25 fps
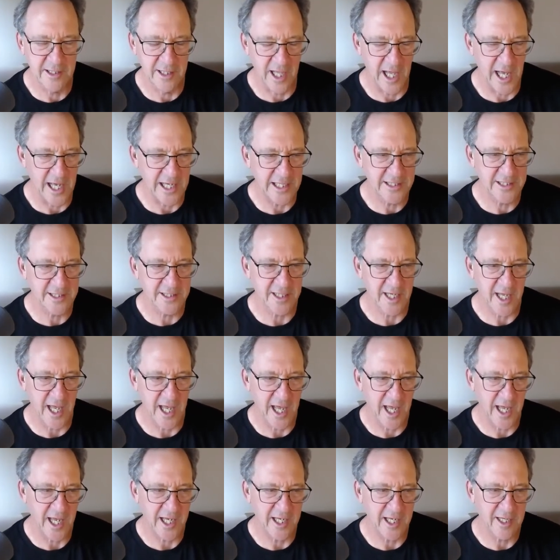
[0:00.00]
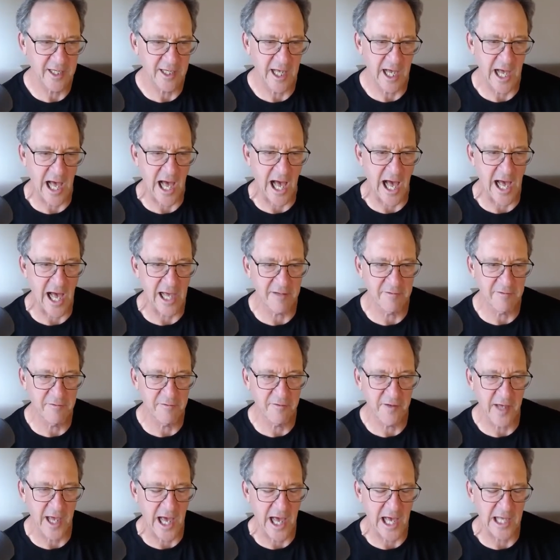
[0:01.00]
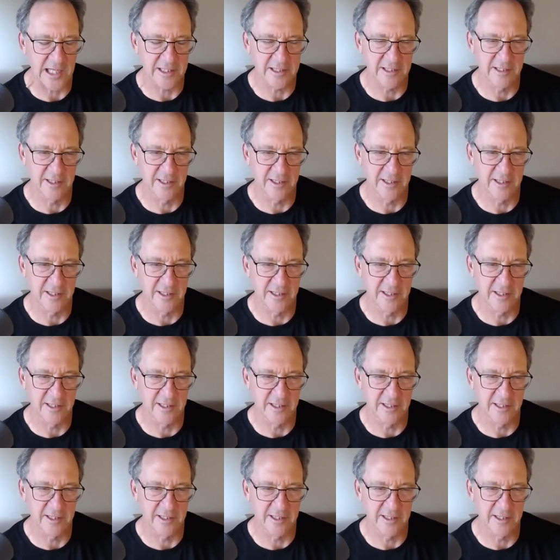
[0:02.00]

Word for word: likes a high fat,